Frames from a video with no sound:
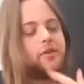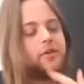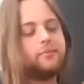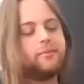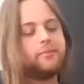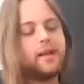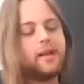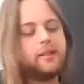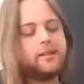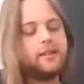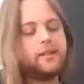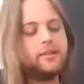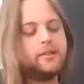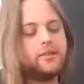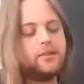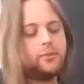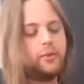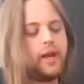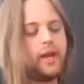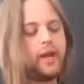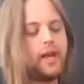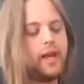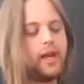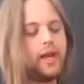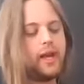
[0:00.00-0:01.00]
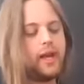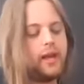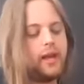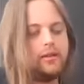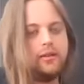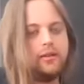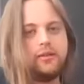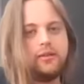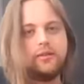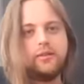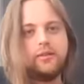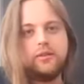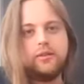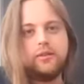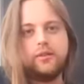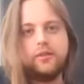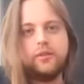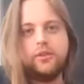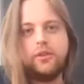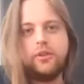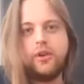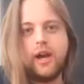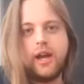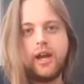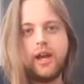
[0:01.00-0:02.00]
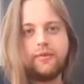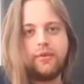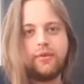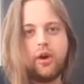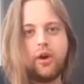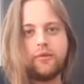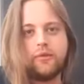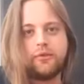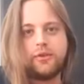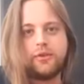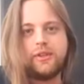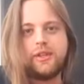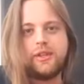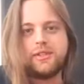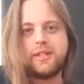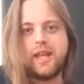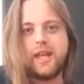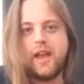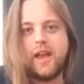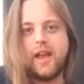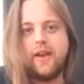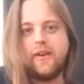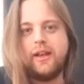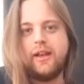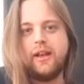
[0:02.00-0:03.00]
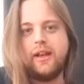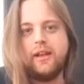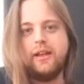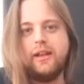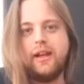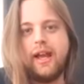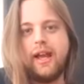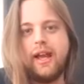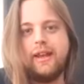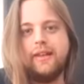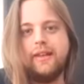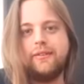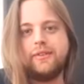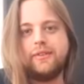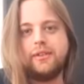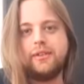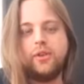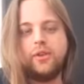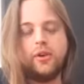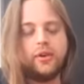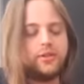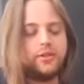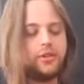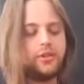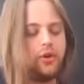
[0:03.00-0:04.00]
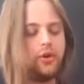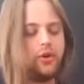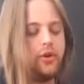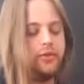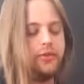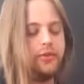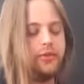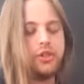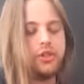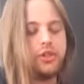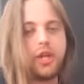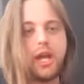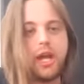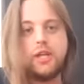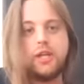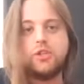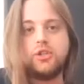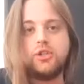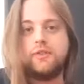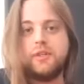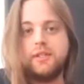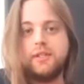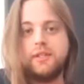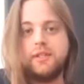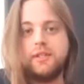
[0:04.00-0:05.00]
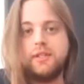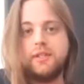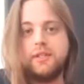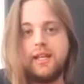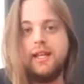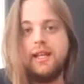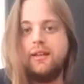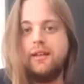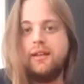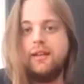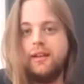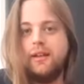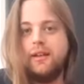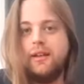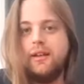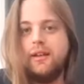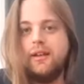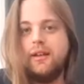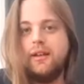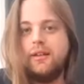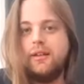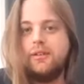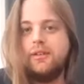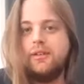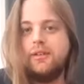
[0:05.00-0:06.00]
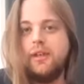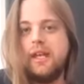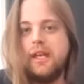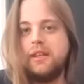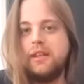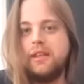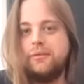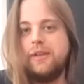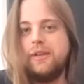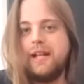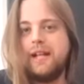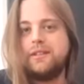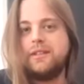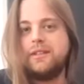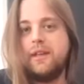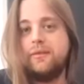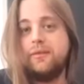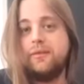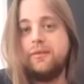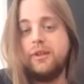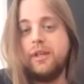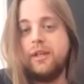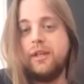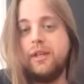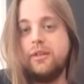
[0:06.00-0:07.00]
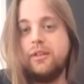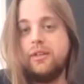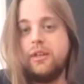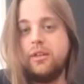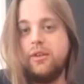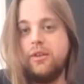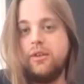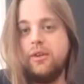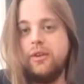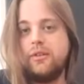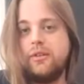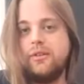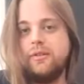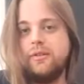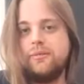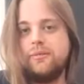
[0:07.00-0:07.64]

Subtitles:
of melodies where you kind of hover in this area, and as long as you're on the change of the D, you hit the flat 7 or you hit the third.